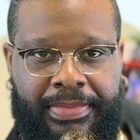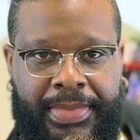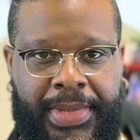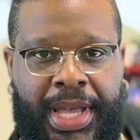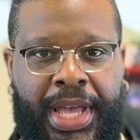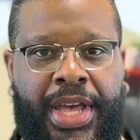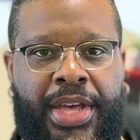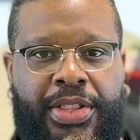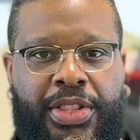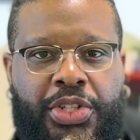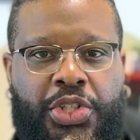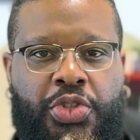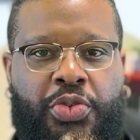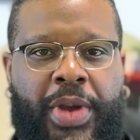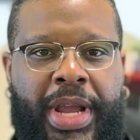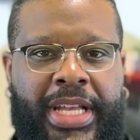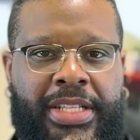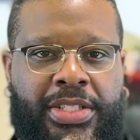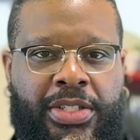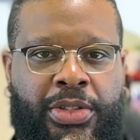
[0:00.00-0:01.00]
TPOB
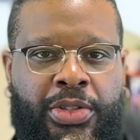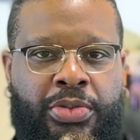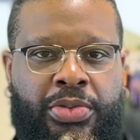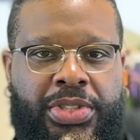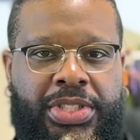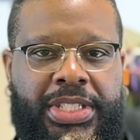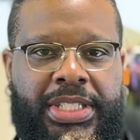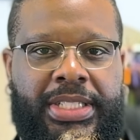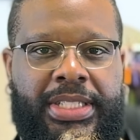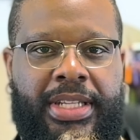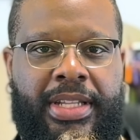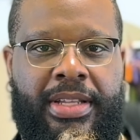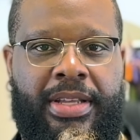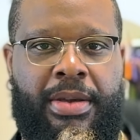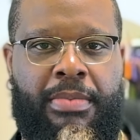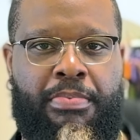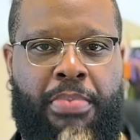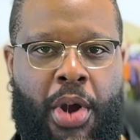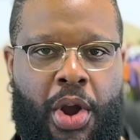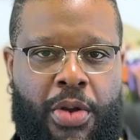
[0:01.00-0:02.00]
Mini Play
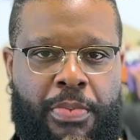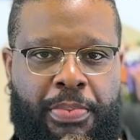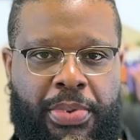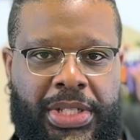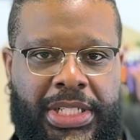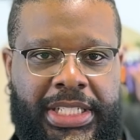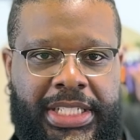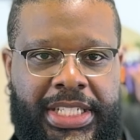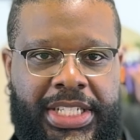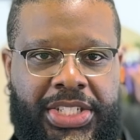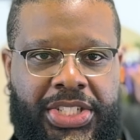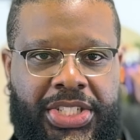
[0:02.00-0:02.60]
Translucent Purple